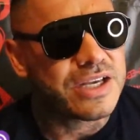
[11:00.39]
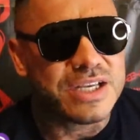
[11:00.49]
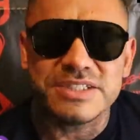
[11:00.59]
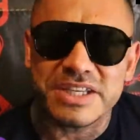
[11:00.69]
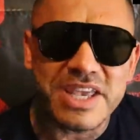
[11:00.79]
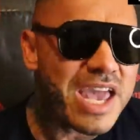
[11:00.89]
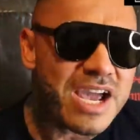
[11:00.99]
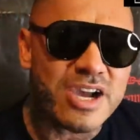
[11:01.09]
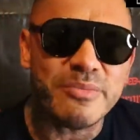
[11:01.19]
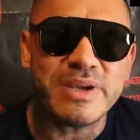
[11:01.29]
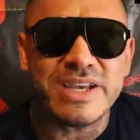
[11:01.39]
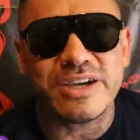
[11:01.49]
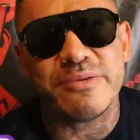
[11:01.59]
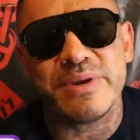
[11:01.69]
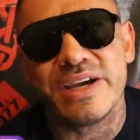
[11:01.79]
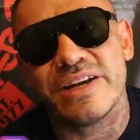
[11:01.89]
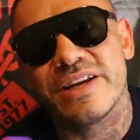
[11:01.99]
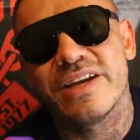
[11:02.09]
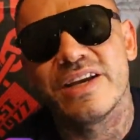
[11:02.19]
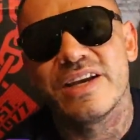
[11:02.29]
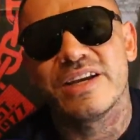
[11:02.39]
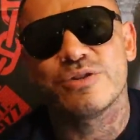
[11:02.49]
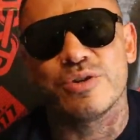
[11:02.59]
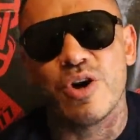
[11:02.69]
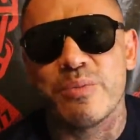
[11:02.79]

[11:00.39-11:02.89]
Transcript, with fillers: he's like, yeah, come in, come in. So he